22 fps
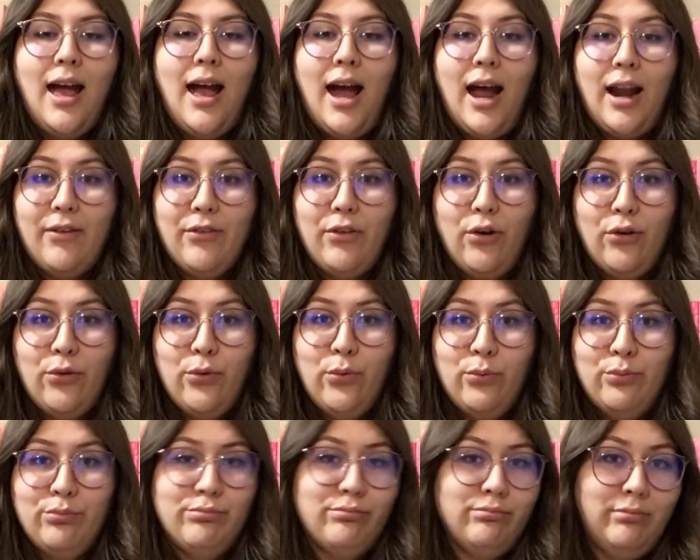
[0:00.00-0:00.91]
out of all
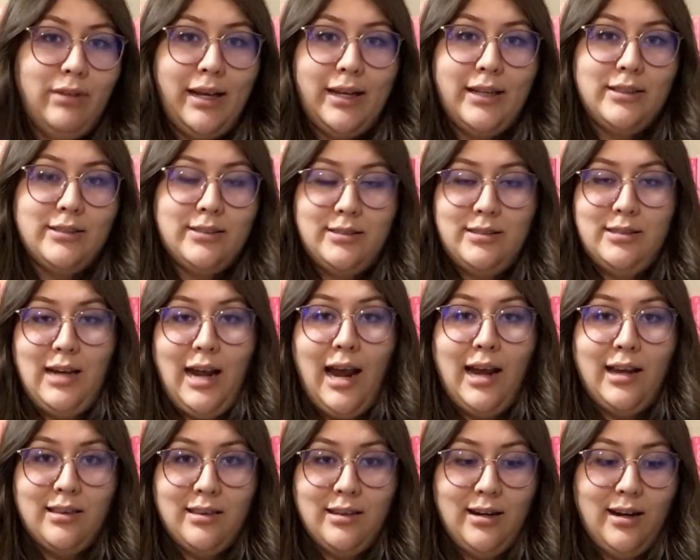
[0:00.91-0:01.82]
the like
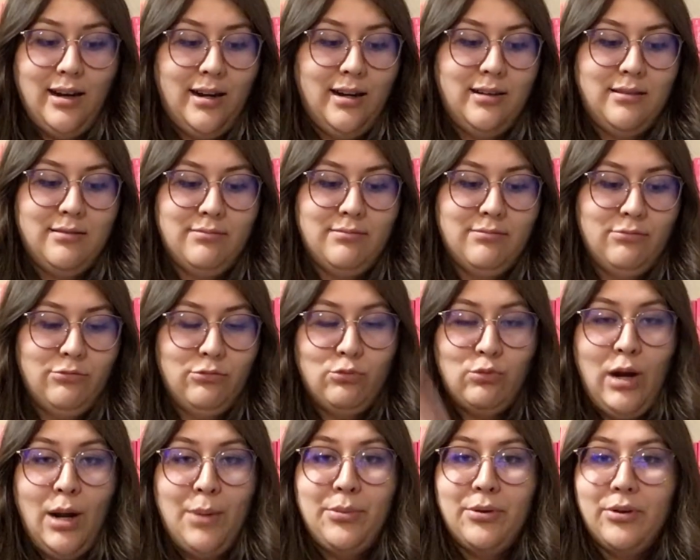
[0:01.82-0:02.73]
stack that I
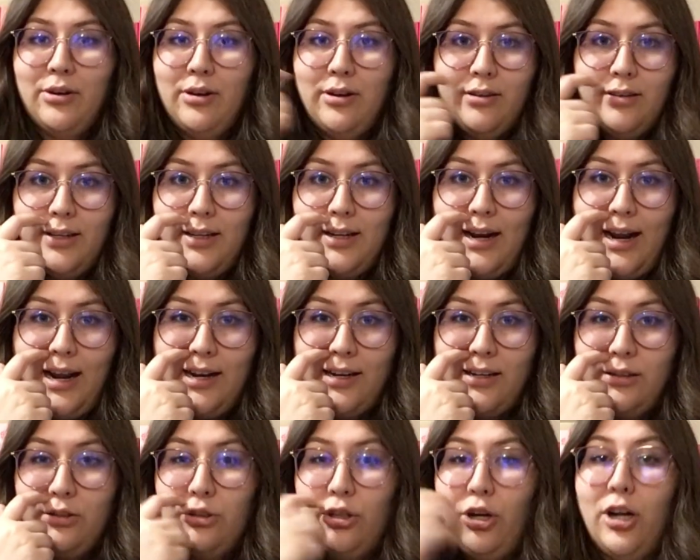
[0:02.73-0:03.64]
rambled on that I
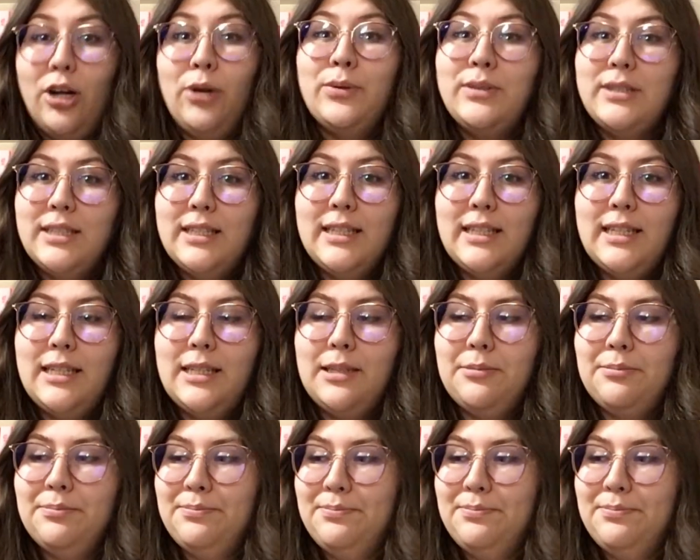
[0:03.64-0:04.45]
thought I was gonna keep.